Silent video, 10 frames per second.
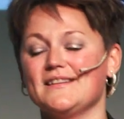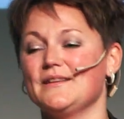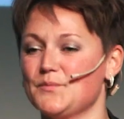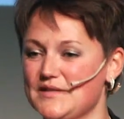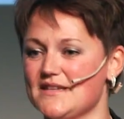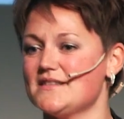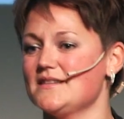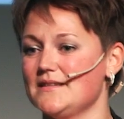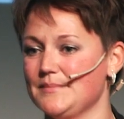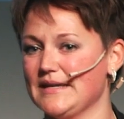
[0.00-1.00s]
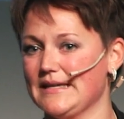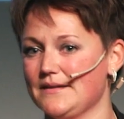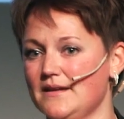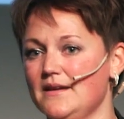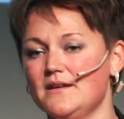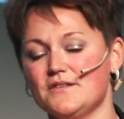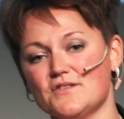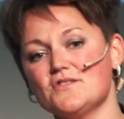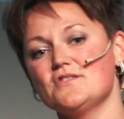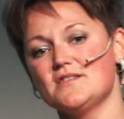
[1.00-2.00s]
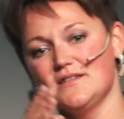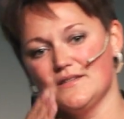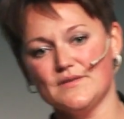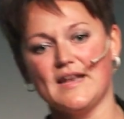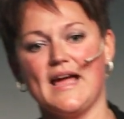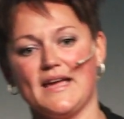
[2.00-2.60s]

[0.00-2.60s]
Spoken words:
And then we tested them again, just to see if